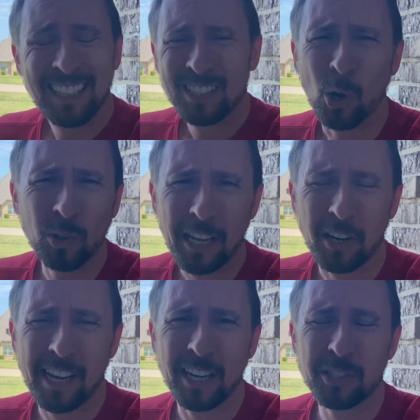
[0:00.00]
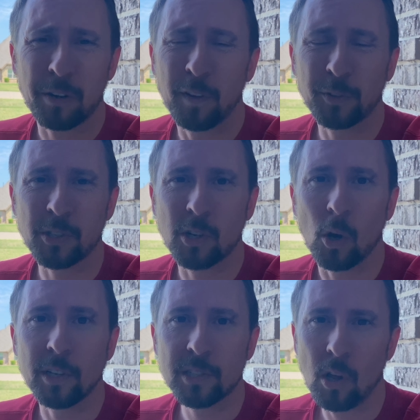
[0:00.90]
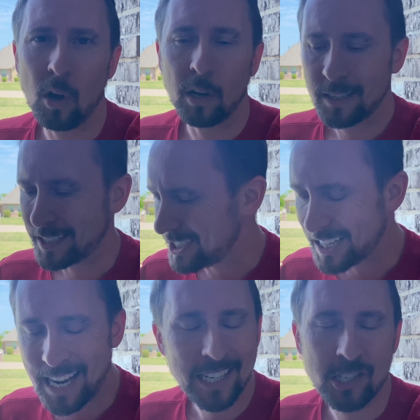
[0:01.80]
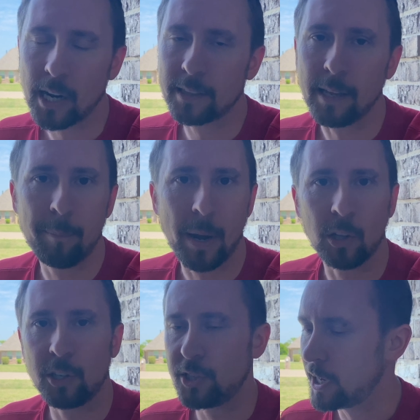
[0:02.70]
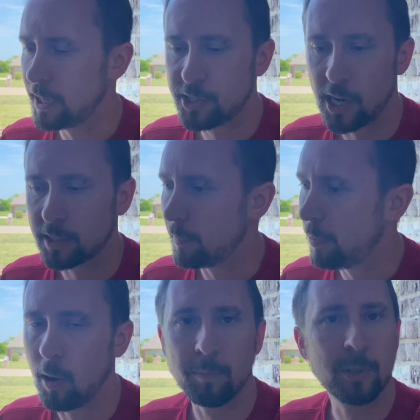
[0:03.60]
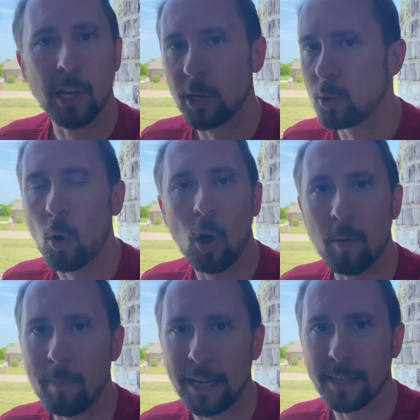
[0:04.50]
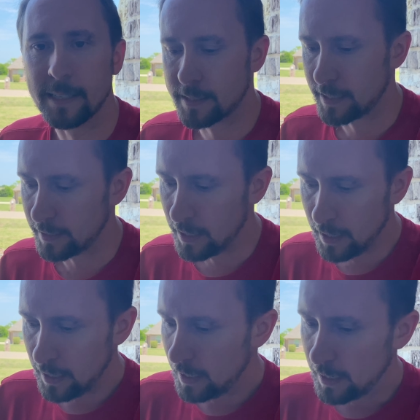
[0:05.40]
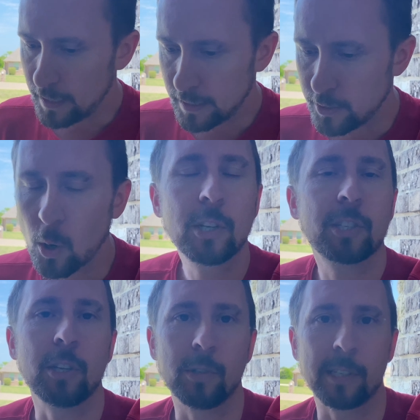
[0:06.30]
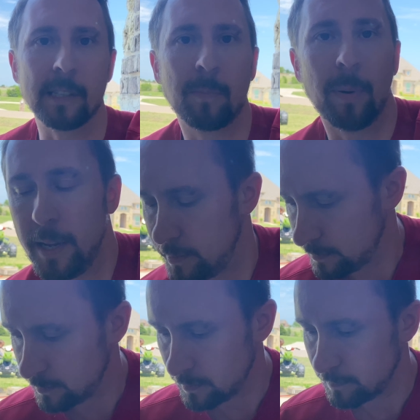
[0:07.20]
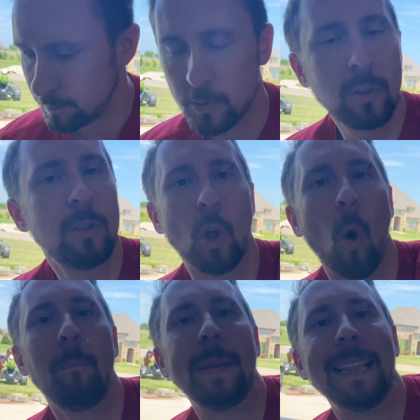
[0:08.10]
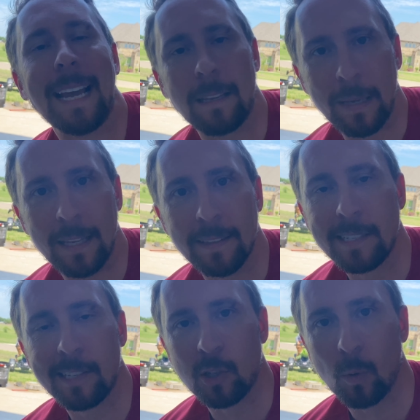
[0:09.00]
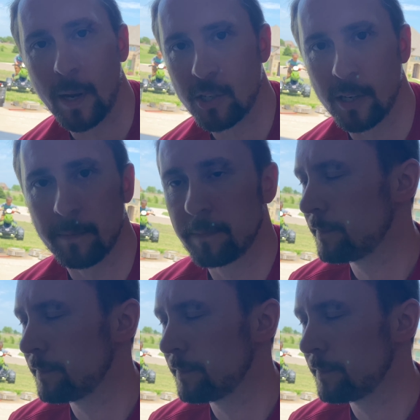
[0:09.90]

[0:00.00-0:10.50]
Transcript: Don't let your canister filters go this long because you gotta check the impellers, you gotta check the pumps, you gotta do all the maintenance and uh, no excuses, but don't be like me in this situation.